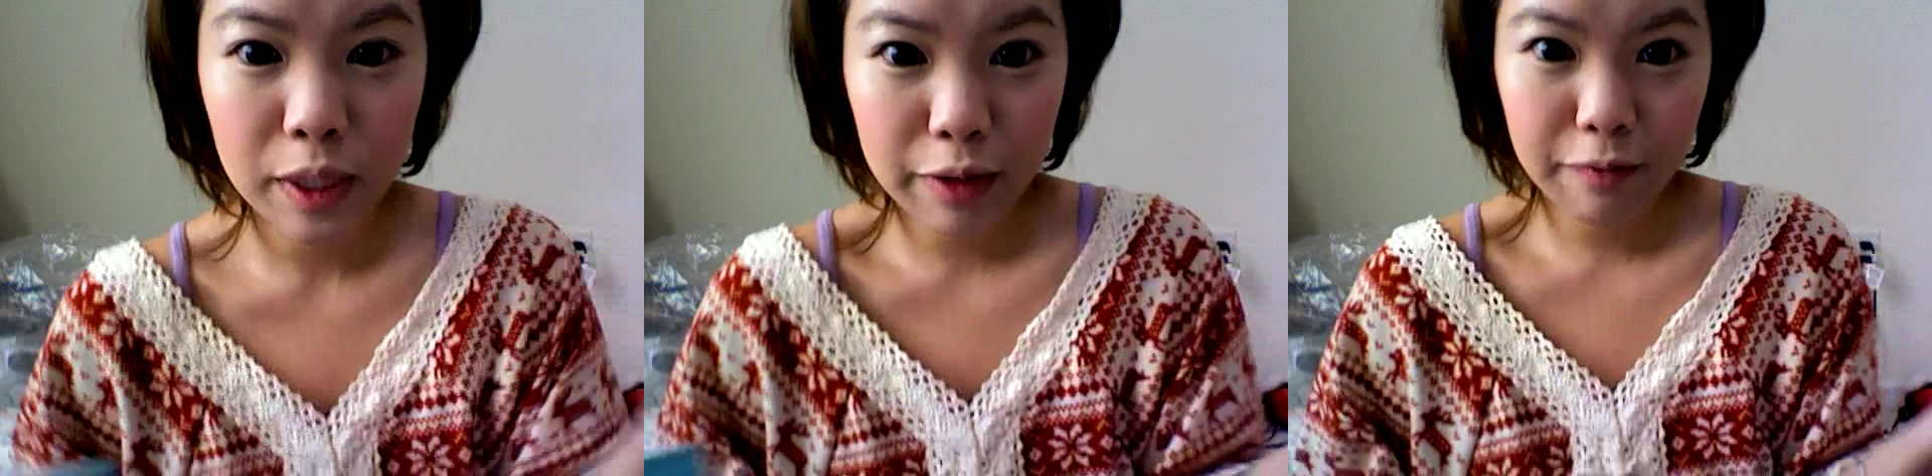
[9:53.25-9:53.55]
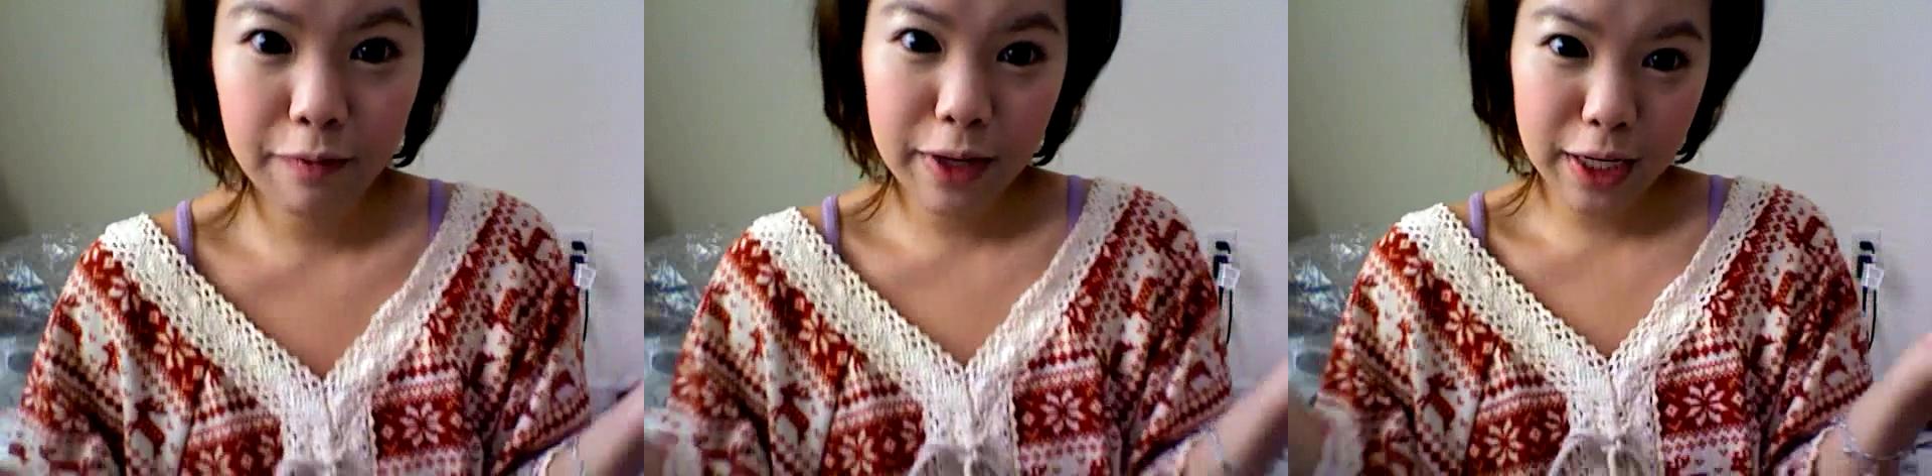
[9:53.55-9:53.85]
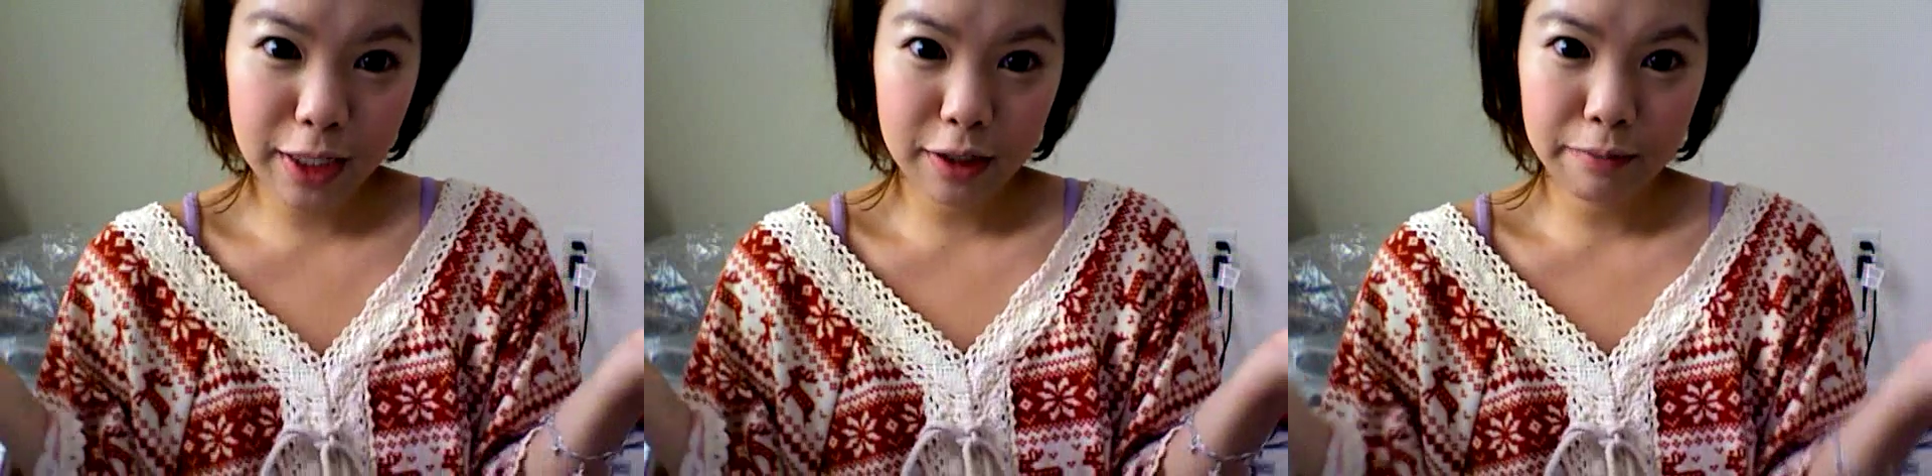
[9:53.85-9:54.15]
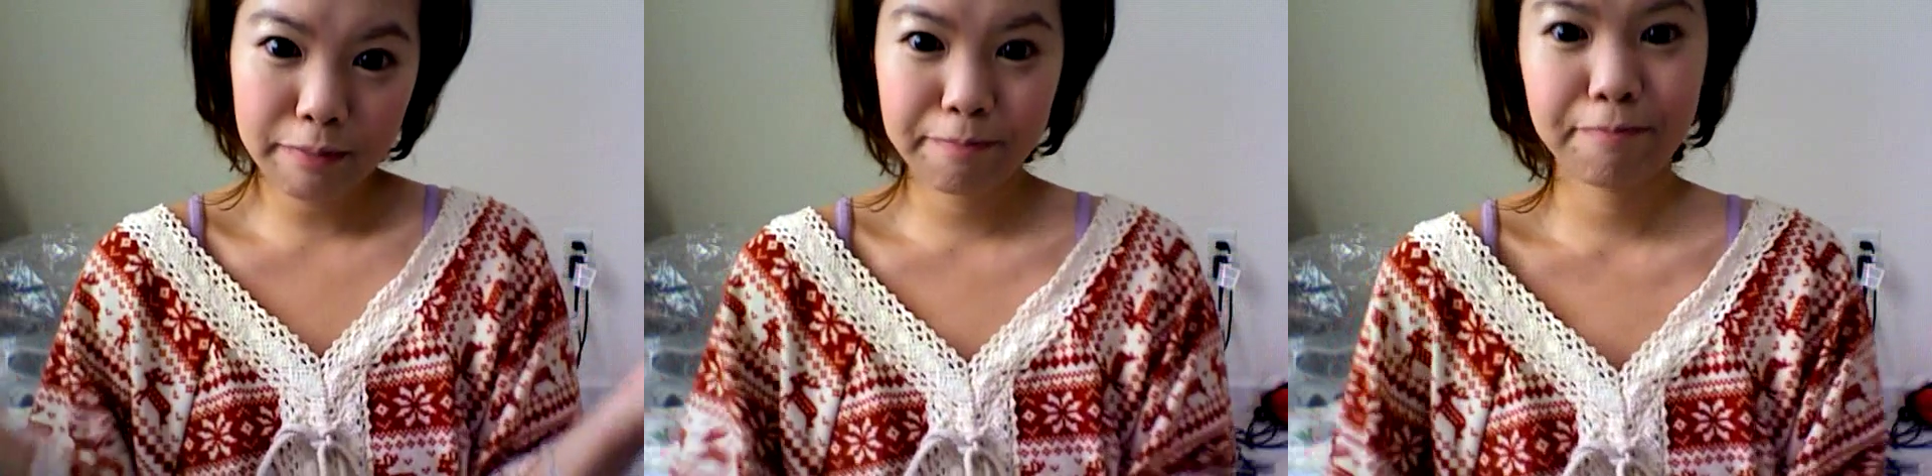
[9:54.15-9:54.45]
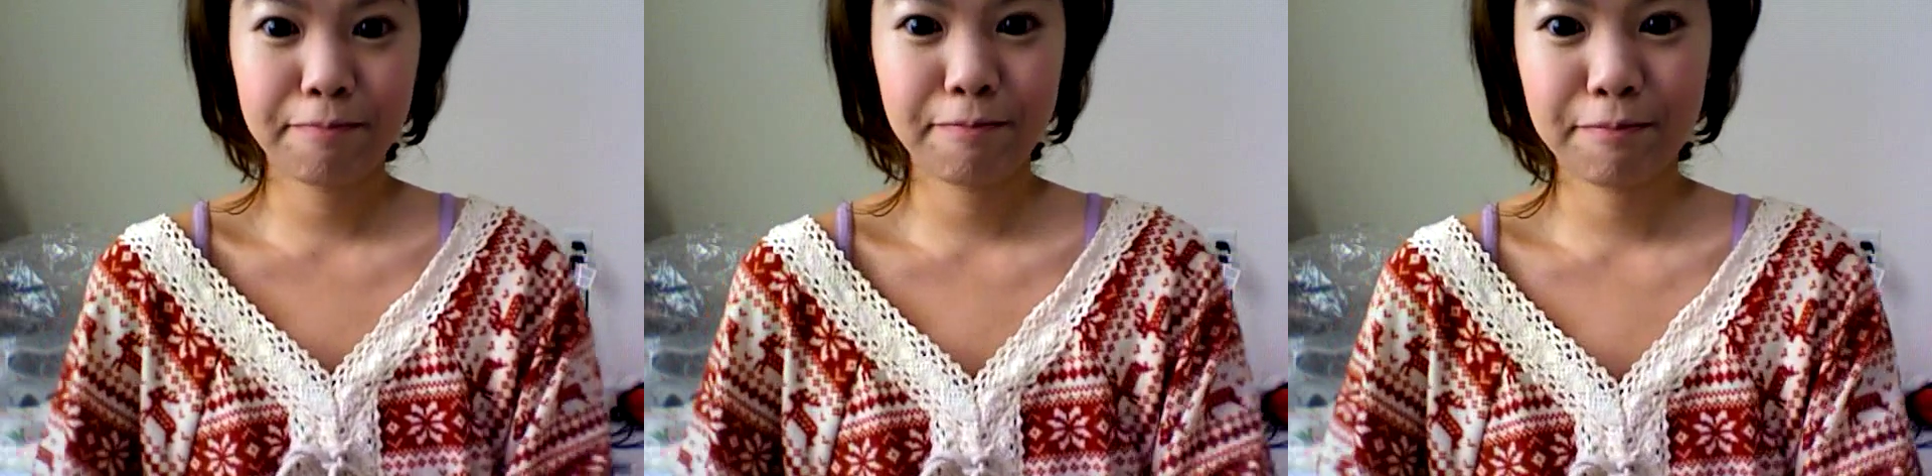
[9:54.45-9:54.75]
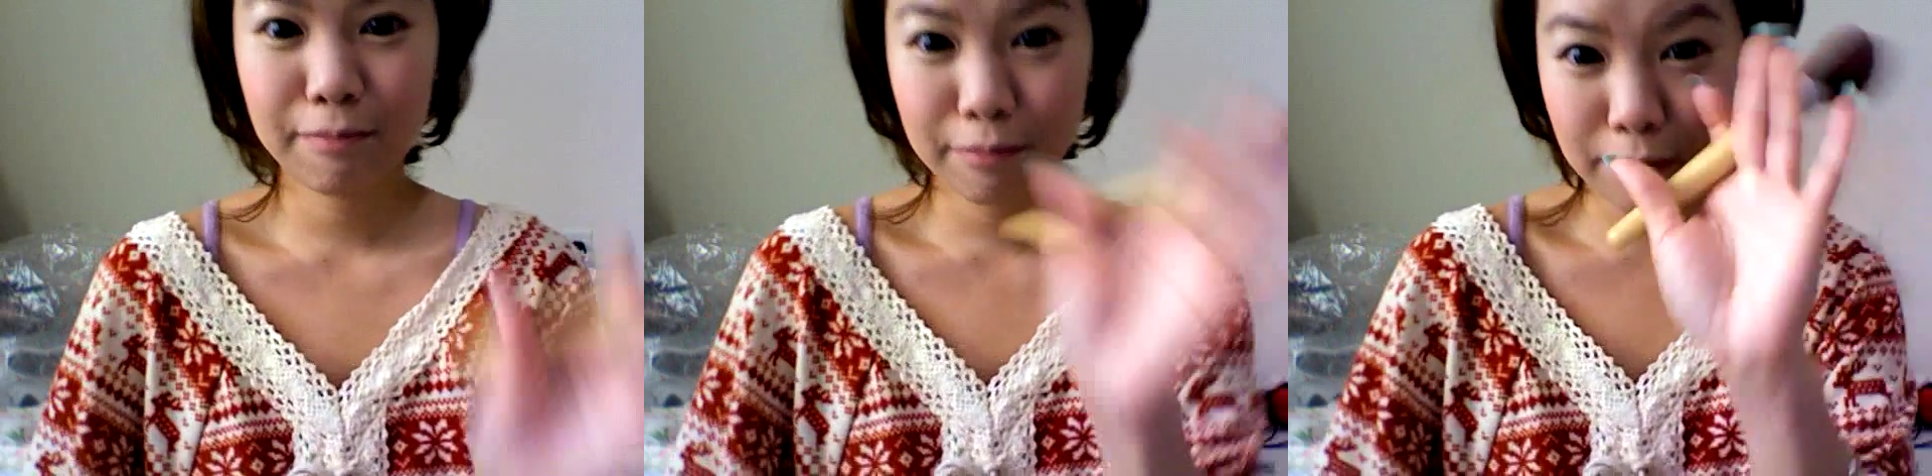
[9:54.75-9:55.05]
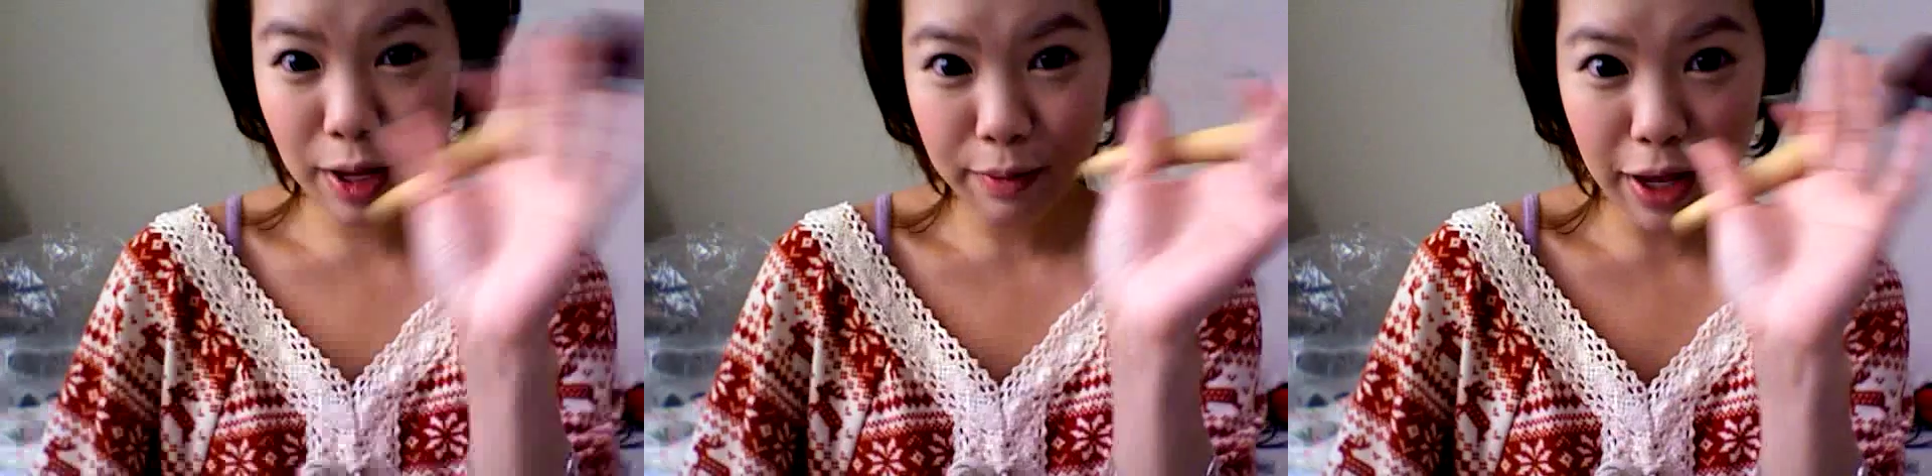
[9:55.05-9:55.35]
But finish.
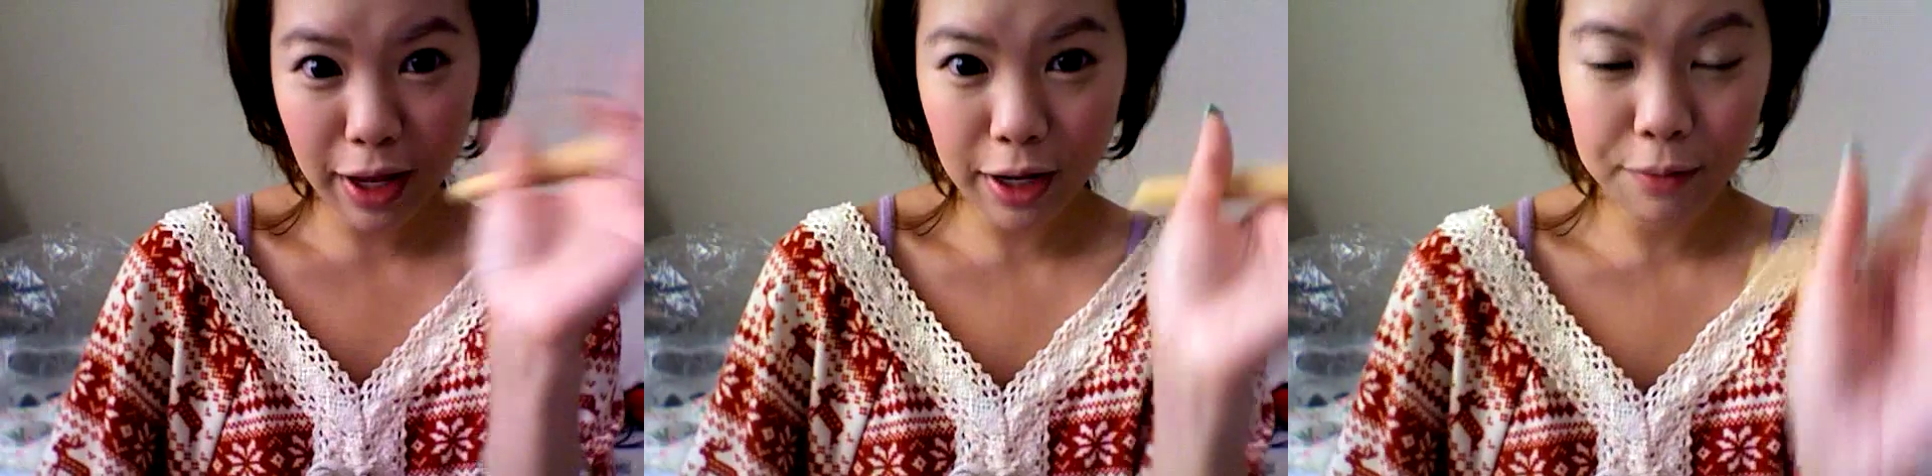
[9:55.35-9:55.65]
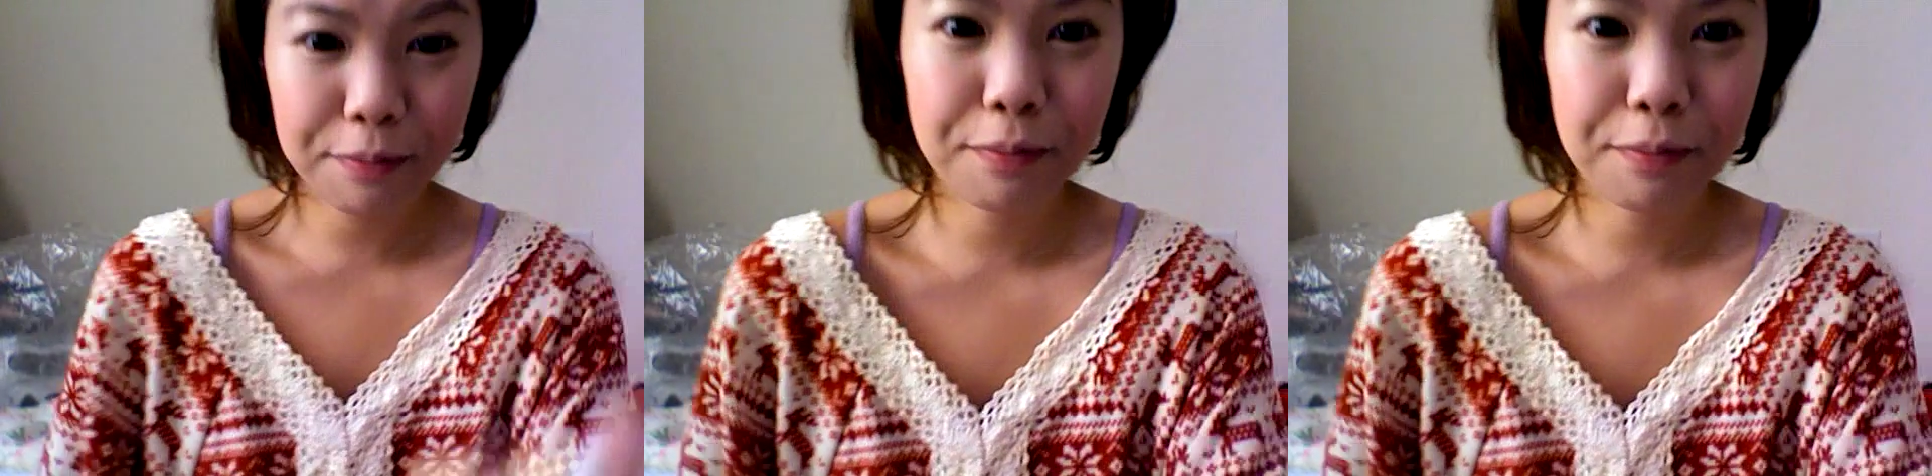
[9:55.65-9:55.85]
Bye bye.